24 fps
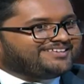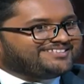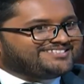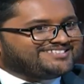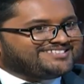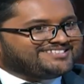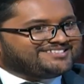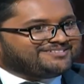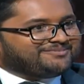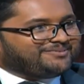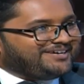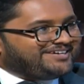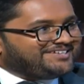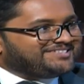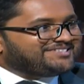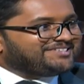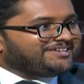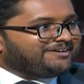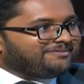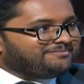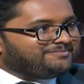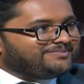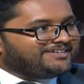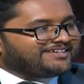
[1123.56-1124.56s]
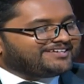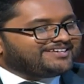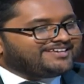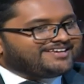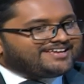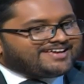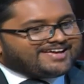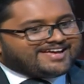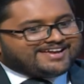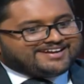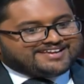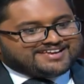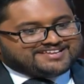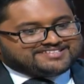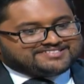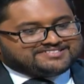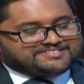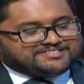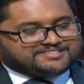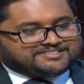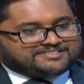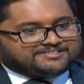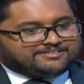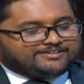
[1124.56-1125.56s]
this is a wide subject, and as
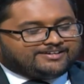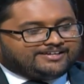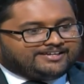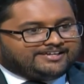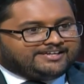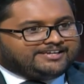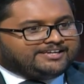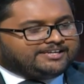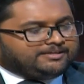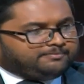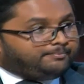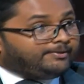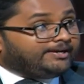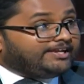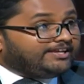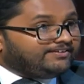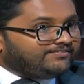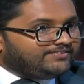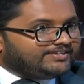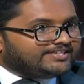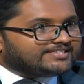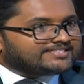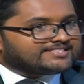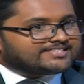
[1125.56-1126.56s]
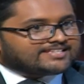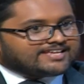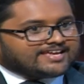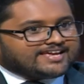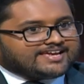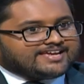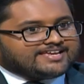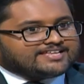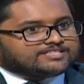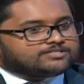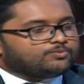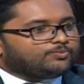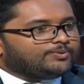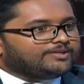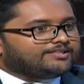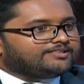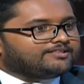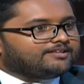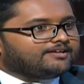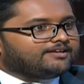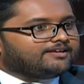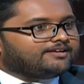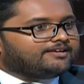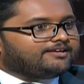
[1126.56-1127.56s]
that in a previous case
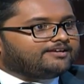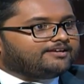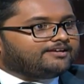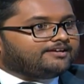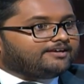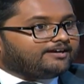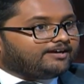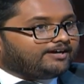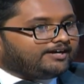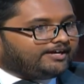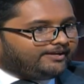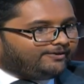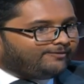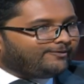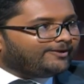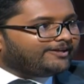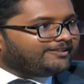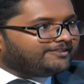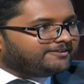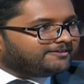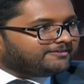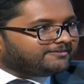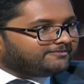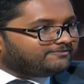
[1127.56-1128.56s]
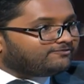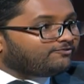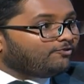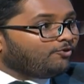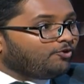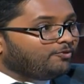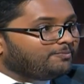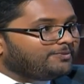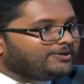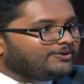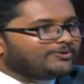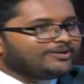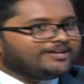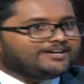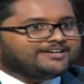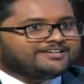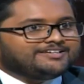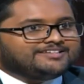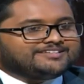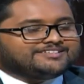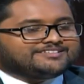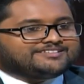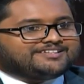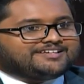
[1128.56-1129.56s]
with I read the formula
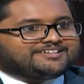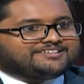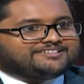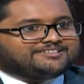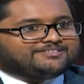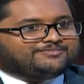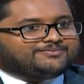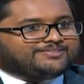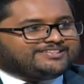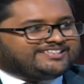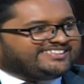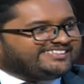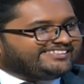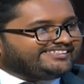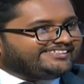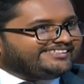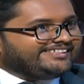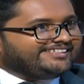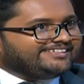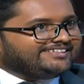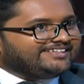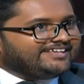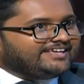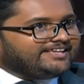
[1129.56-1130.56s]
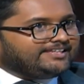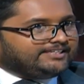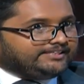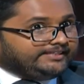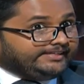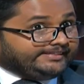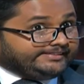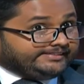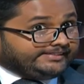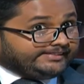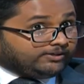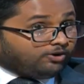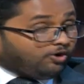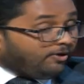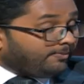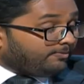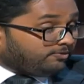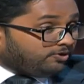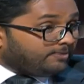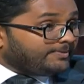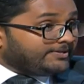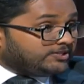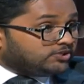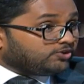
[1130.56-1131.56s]
that with a thin layer, the
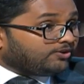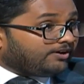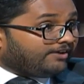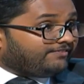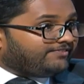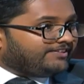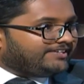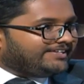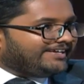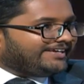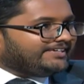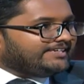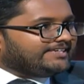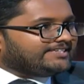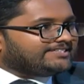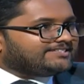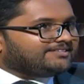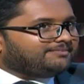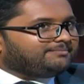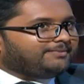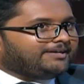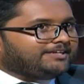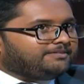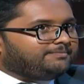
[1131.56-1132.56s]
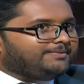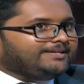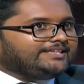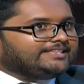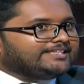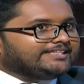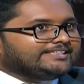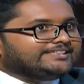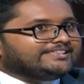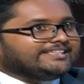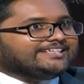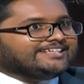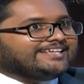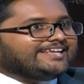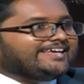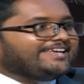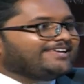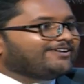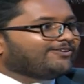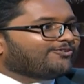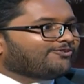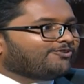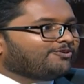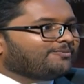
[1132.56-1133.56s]
chromatography techniques might be the thin
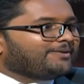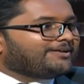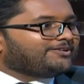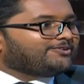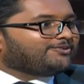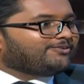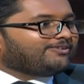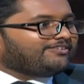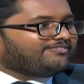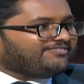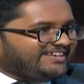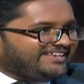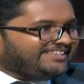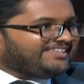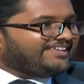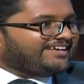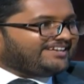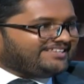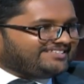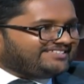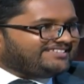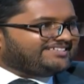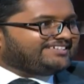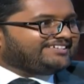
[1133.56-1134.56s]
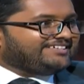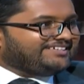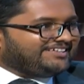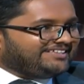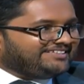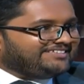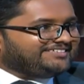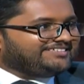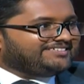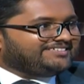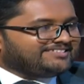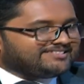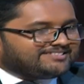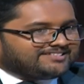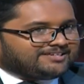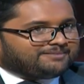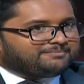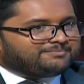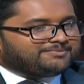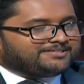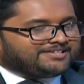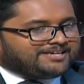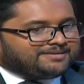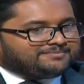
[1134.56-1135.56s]
layer chromatography, and there are certain other
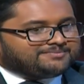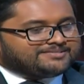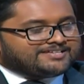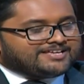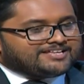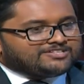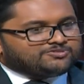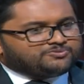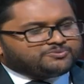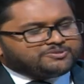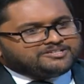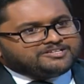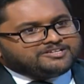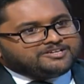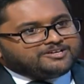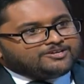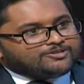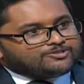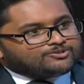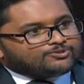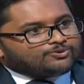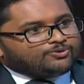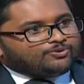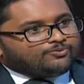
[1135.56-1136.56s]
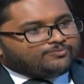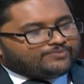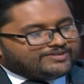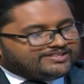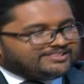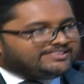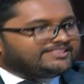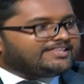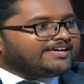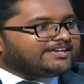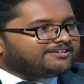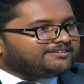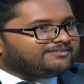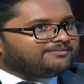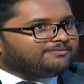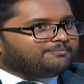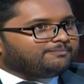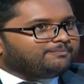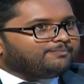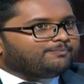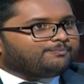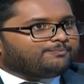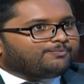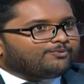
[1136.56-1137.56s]
subtypes as well. So with that
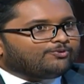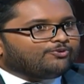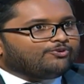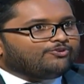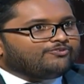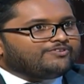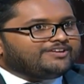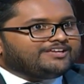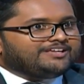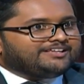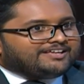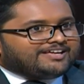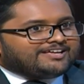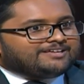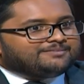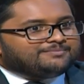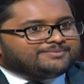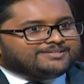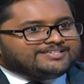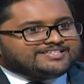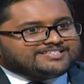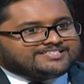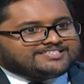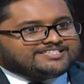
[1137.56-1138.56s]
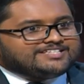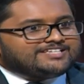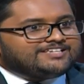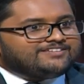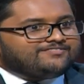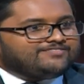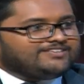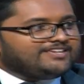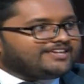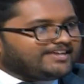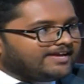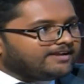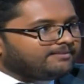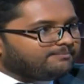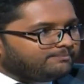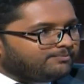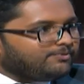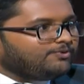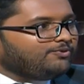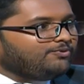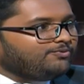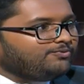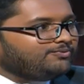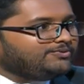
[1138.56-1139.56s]
proving ability, we can
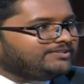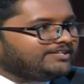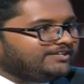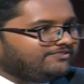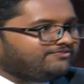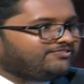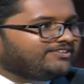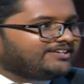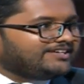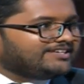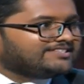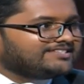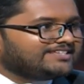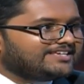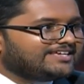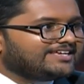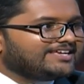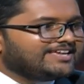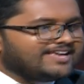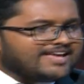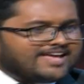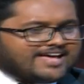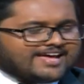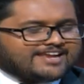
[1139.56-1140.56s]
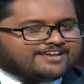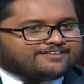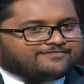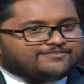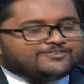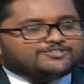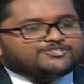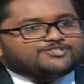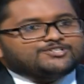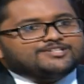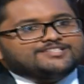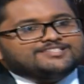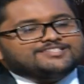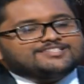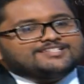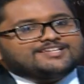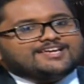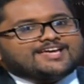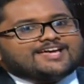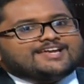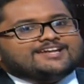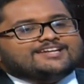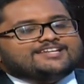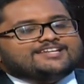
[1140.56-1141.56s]
prove the efficacy and efficiency and